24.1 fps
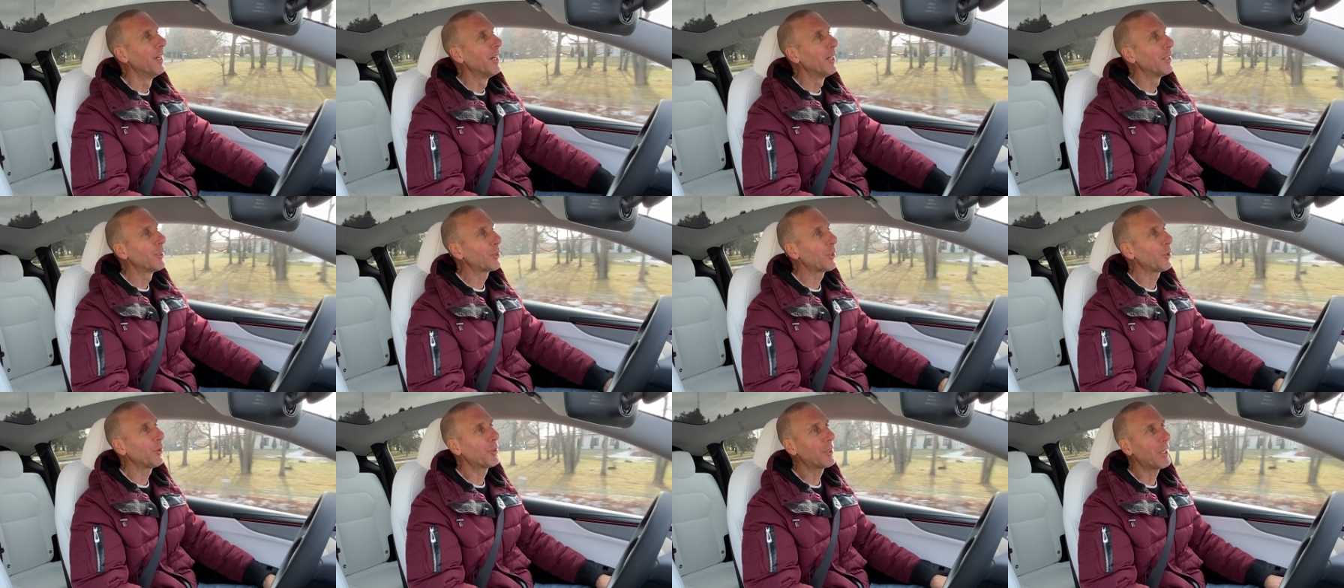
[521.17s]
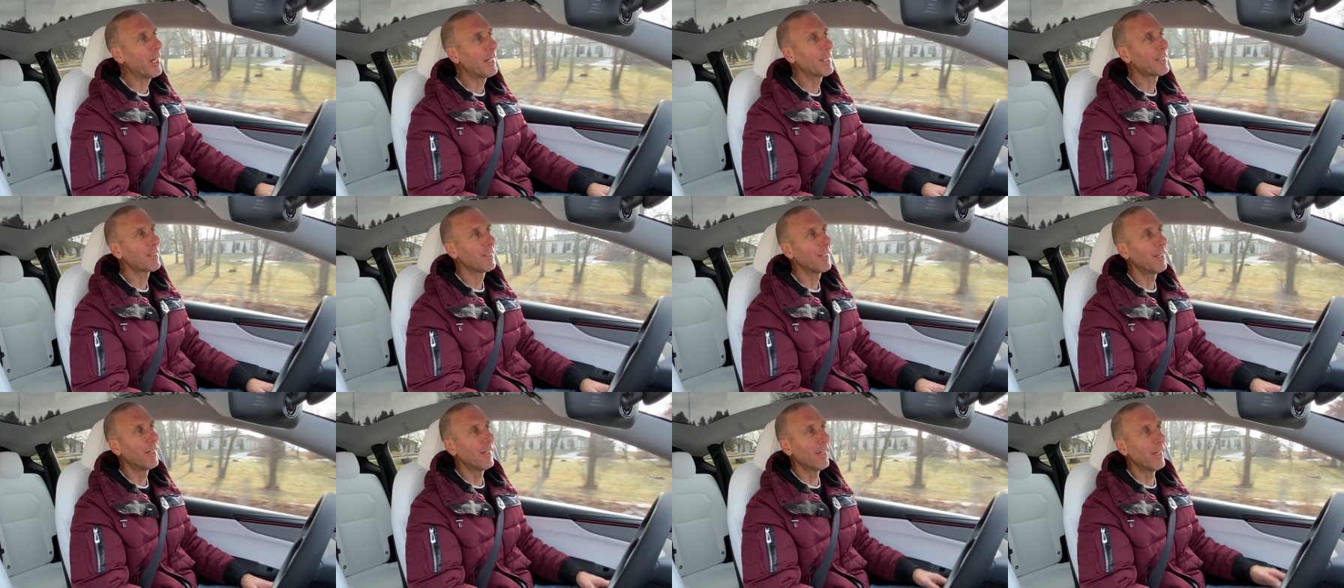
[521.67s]
So
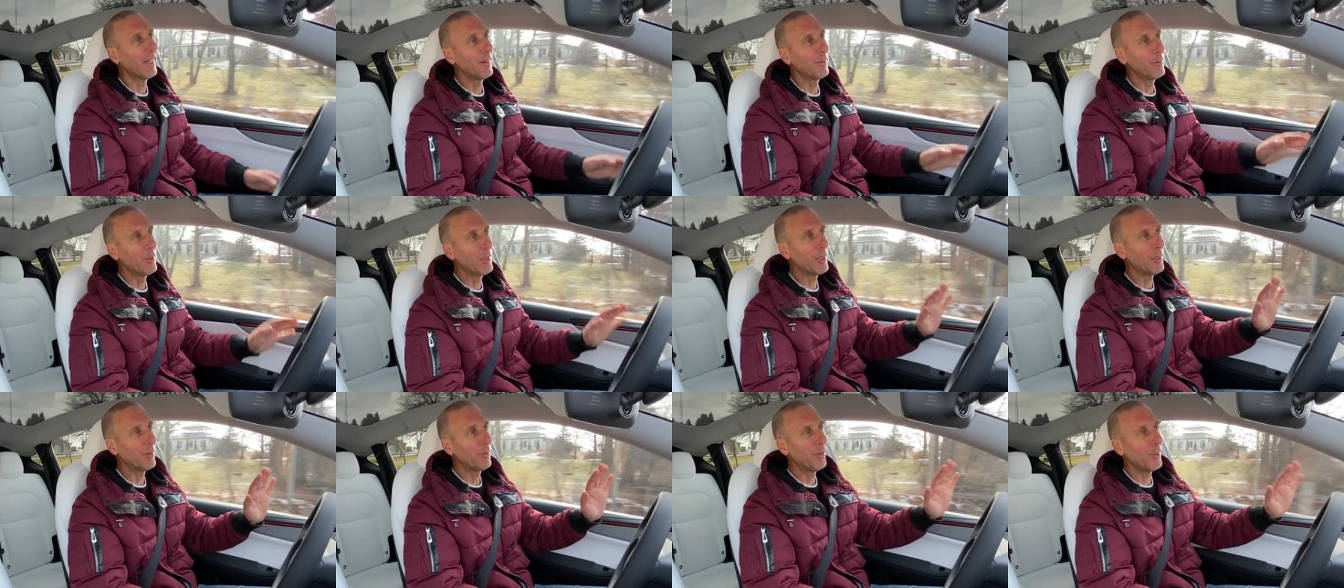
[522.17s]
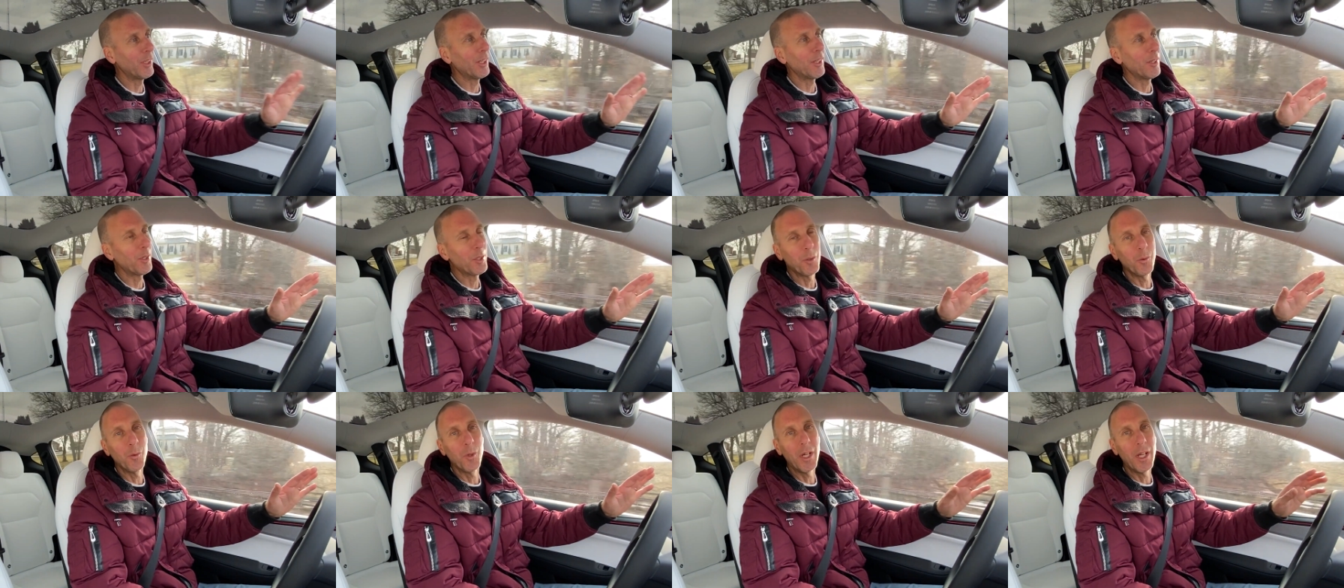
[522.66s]
Tesla, if you can figure
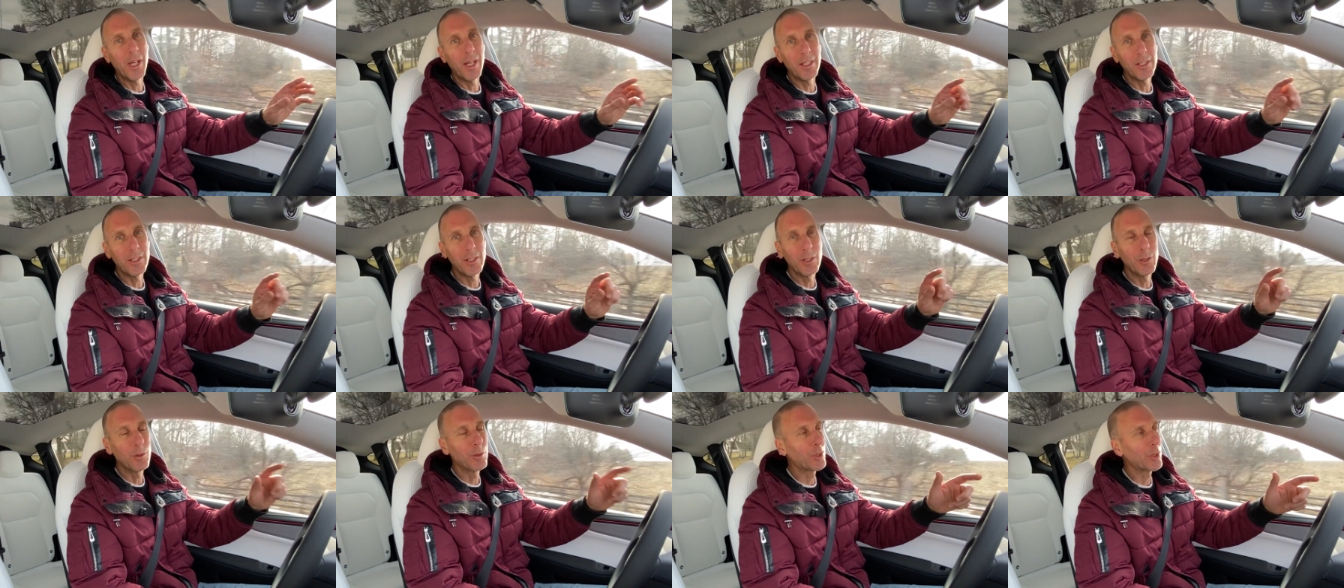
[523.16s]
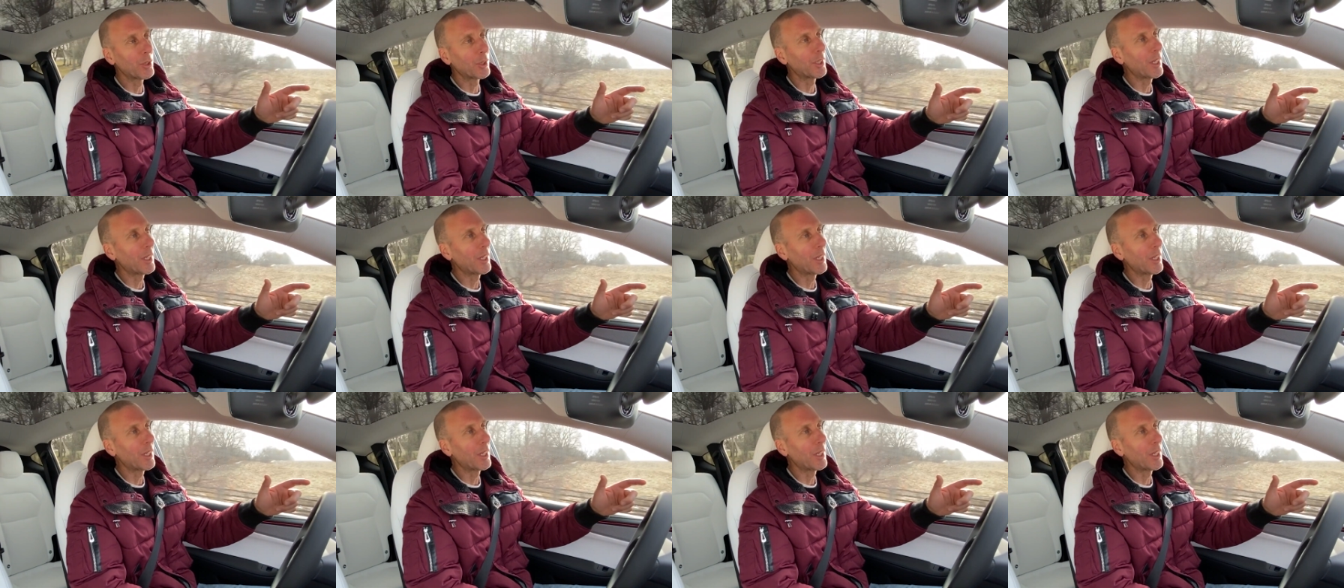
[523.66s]
out a way to use your